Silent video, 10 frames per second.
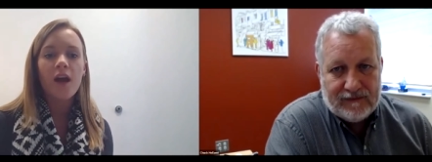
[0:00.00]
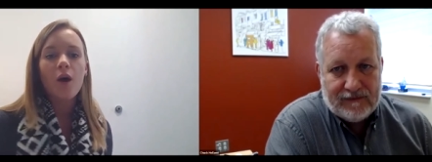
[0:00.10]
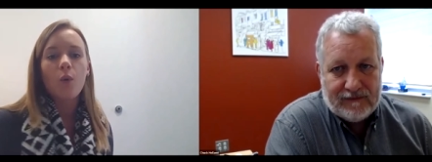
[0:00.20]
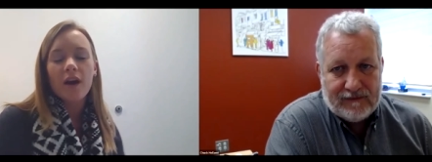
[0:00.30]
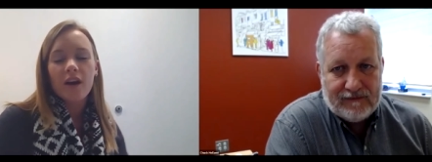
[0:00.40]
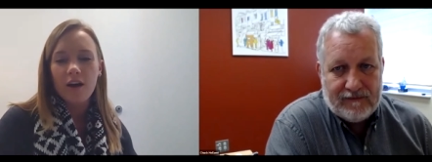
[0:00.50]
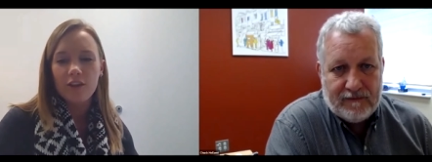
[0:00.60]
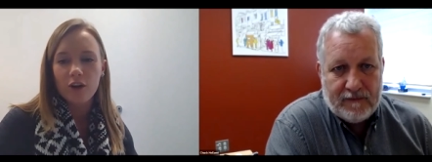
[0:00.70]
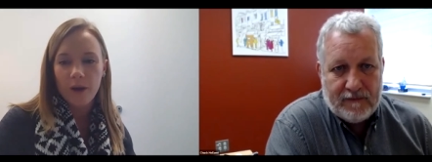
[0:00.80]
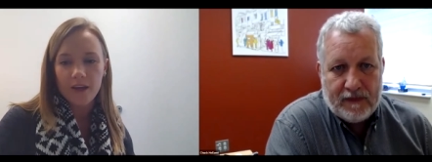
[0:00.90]
Speaker 1: What
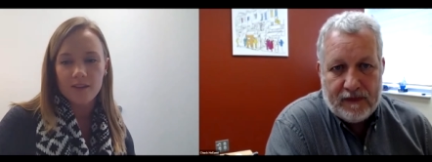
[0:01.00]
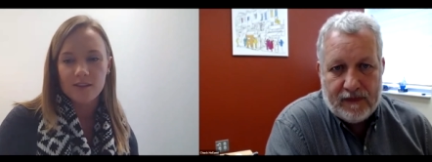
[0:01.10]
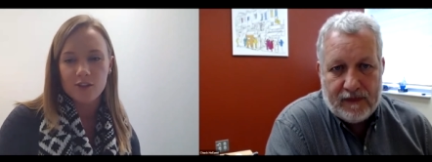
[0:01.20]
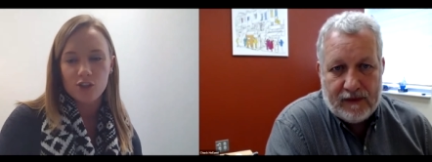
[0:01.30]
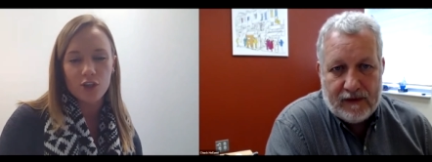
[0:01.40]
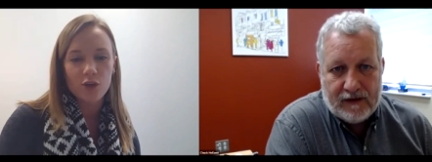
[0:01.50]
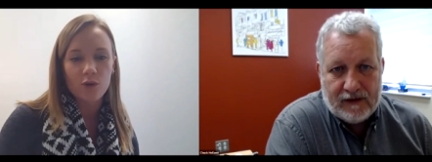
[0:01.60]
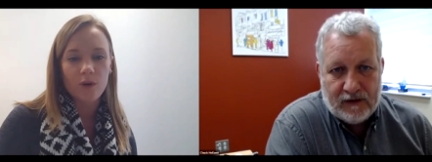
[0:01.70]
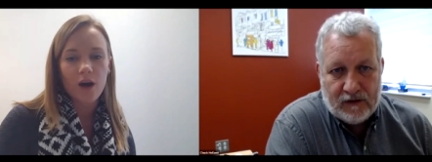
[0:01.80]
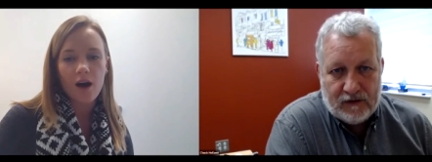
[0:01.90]
other ways do
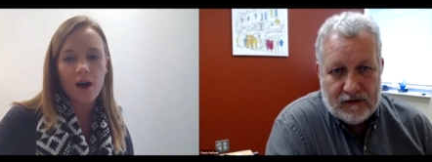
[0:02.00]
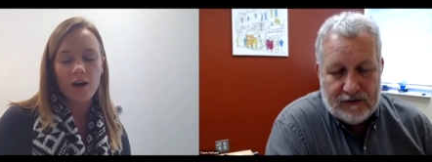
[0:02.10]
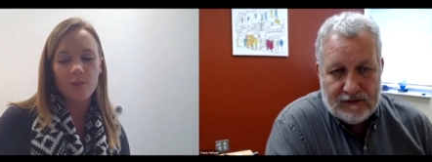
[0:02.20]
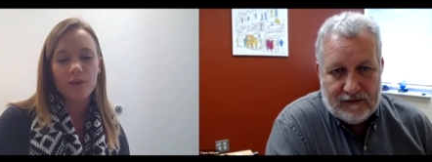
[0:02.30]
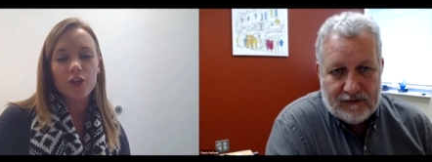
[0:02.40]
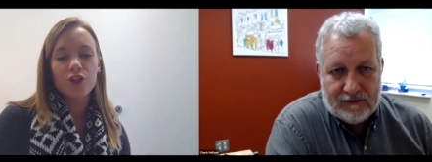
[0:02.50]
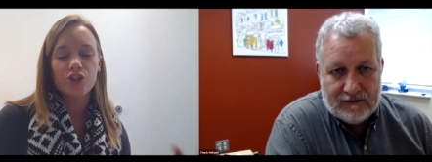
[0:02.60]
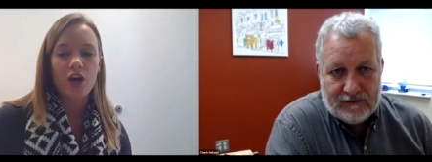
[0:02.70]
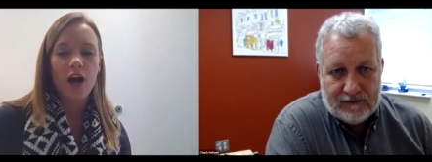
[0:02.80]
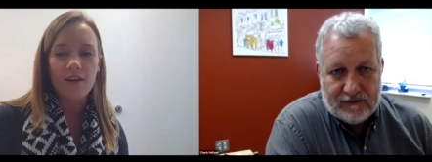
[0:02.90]
you um,
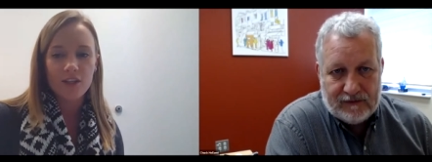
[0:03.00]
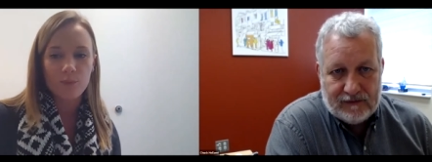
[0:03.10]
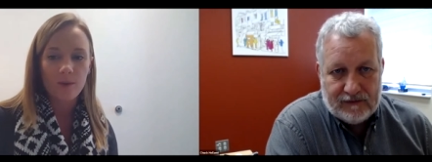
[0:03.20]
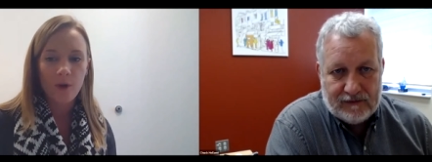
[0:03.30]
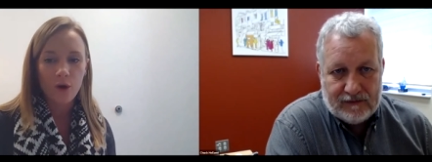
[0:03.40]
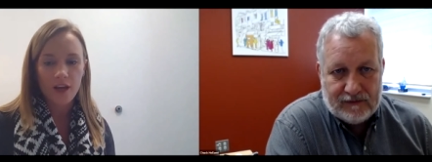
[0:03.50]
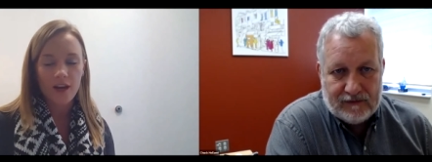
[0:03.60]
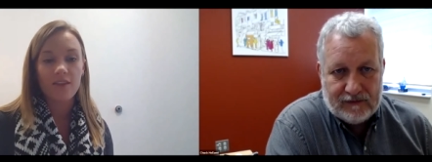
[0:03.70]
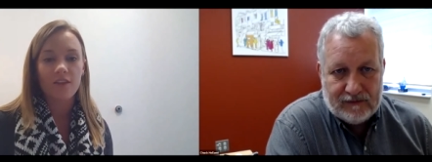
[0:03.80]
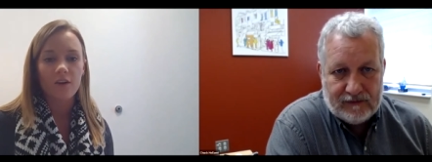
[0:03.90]
strive to promote
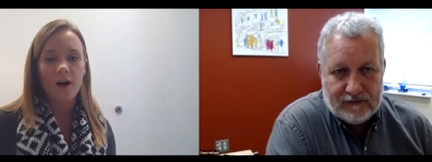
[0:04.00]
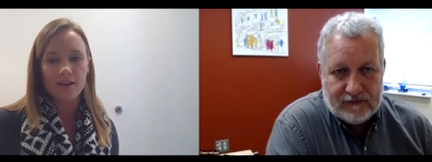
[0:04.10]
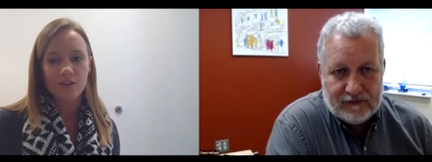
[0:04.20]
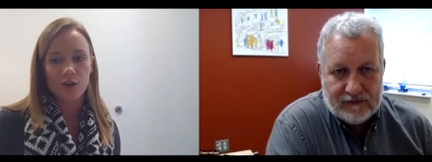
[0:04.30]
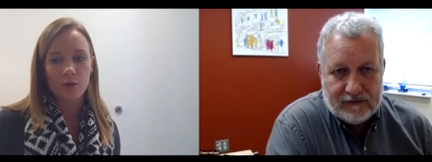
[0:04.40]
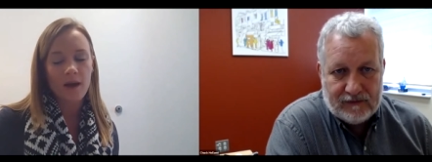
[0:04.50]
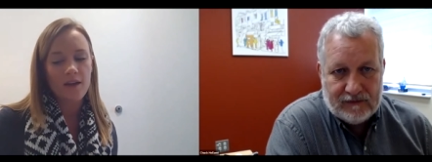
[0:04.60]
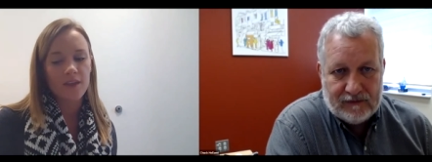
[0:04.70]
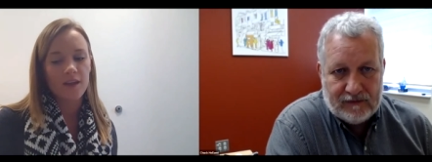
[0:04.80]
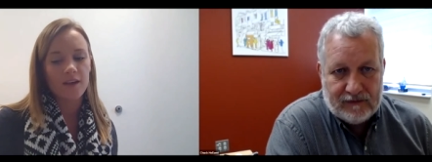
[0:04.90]
it in the classroom
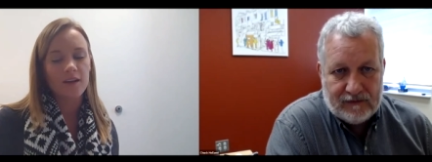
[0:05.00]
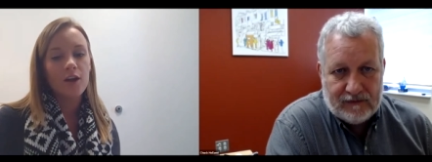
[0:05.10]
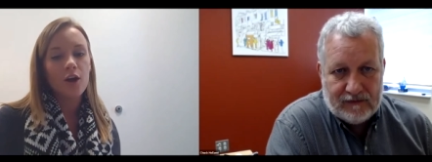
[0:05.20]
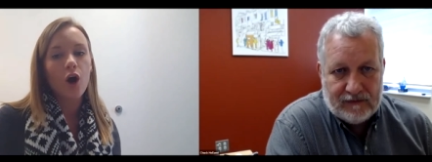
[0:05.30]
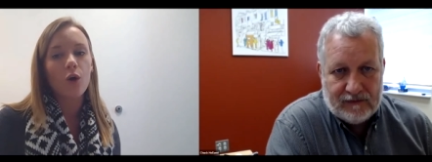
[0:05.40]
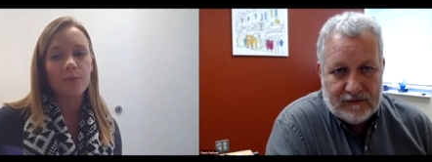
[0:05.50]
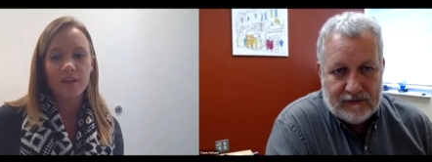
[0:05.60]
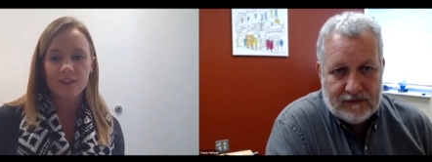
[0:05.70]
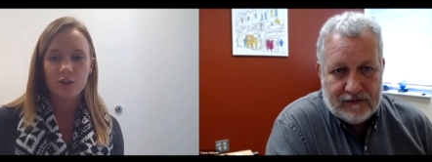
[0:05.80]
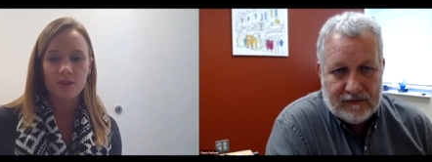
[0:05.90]
and then hope
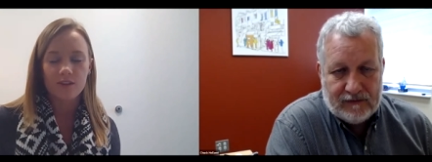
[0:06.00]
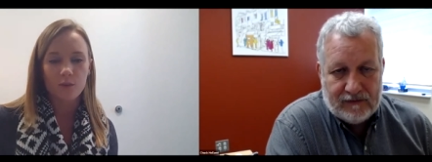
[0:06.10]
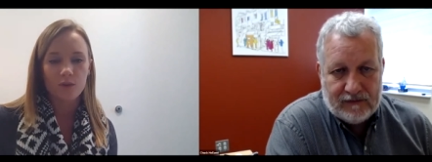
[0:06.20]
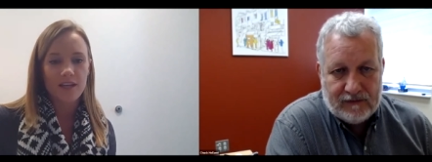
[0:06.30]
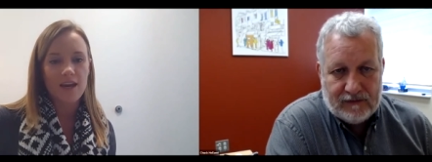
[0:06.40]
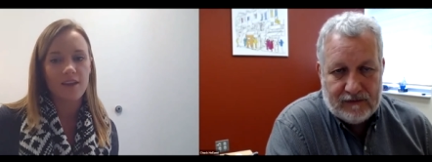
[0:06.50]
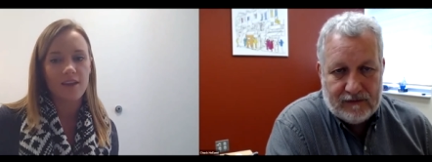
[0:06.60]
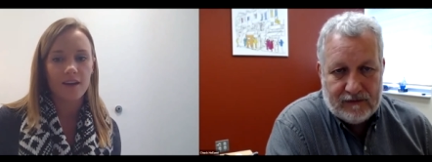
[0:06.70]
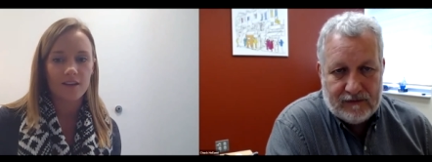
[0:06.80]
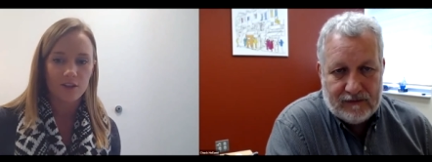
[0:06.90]
that students will take
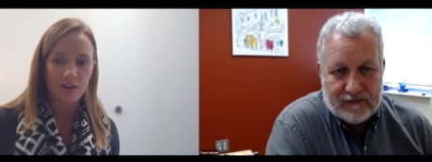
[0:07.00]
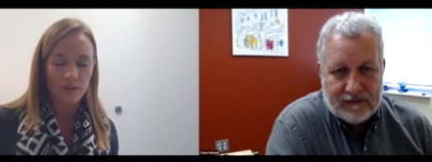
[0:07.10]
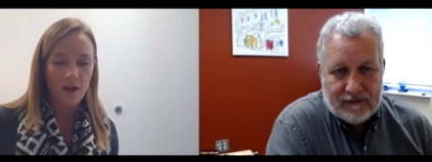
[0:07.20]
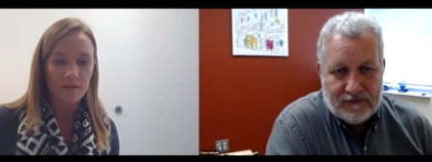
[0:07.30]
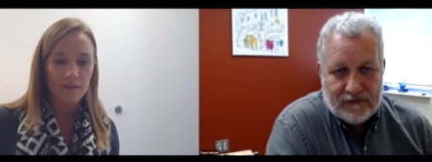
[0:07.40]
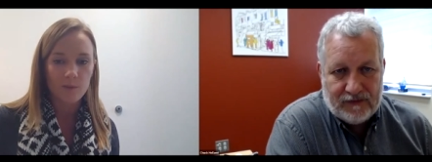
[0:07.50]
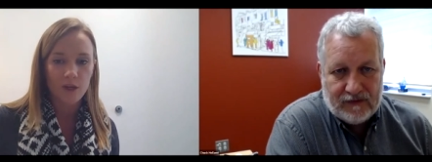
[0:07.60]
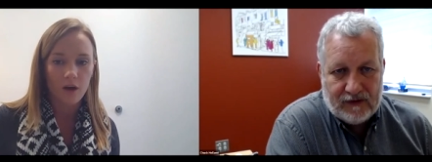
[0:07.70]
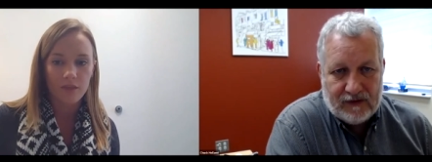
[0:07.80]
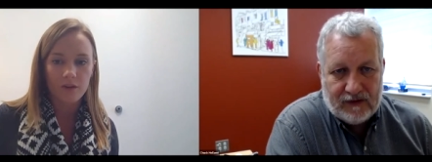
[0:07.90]
that into their lives
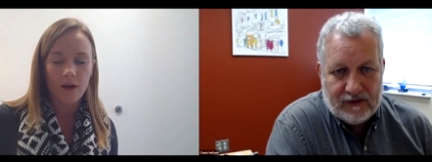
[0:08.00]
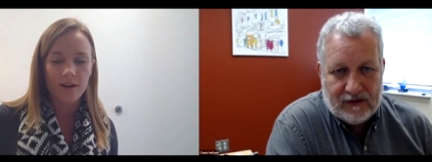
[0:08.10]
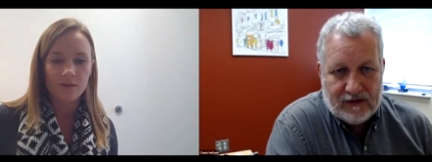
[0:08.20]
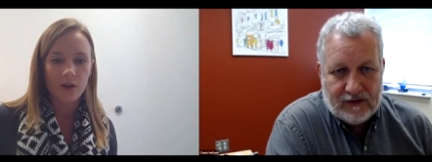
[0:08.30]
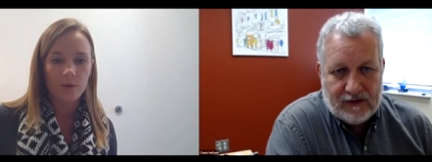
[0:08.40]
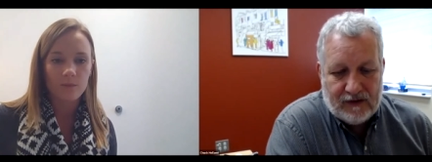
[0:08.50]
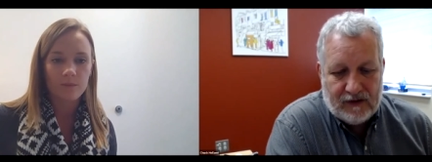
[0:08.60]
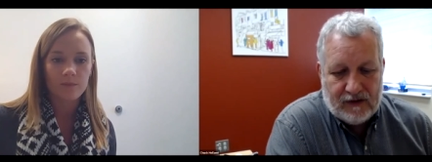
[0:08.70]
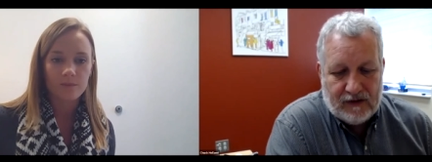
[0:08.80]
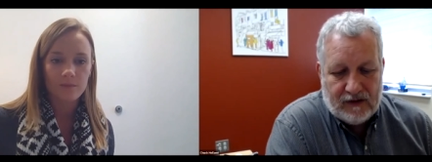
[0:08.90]
beyond the
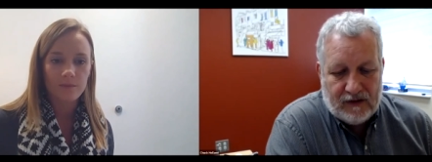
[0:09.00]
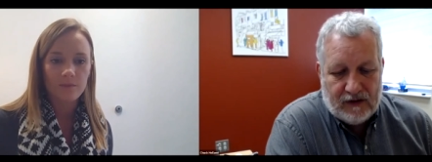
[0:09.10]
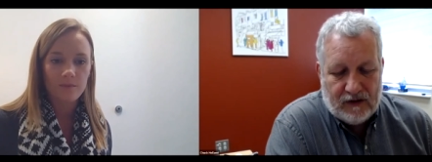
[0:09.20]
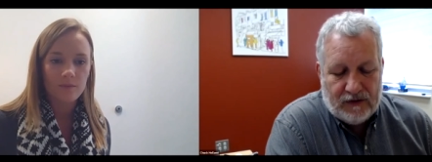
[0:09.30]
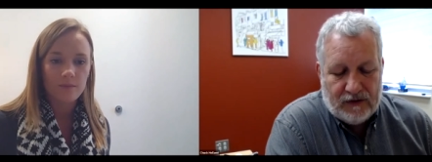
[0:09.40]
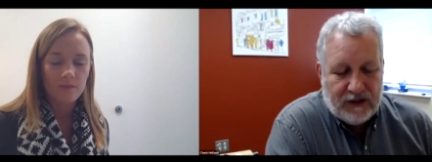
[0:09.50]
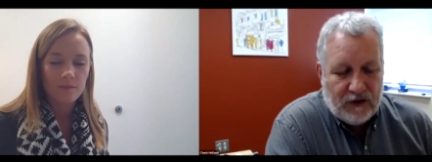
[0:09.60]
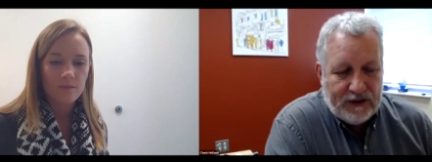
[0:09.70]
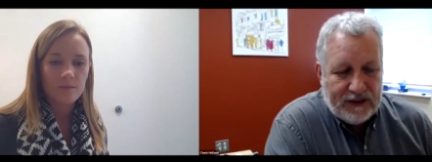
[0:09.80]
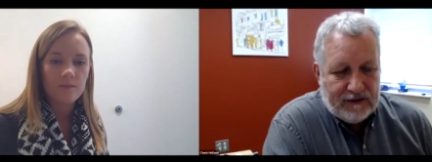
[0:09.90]
classroom?
Speaker 2: Well, you
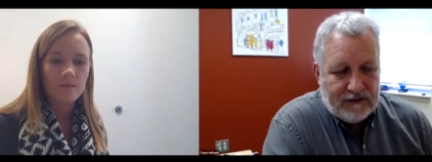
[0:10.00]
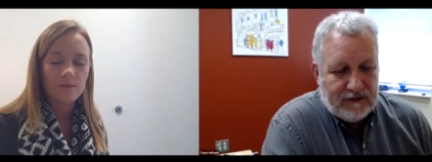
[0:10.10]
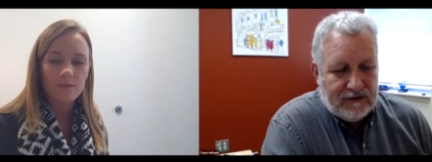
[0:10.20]
know, we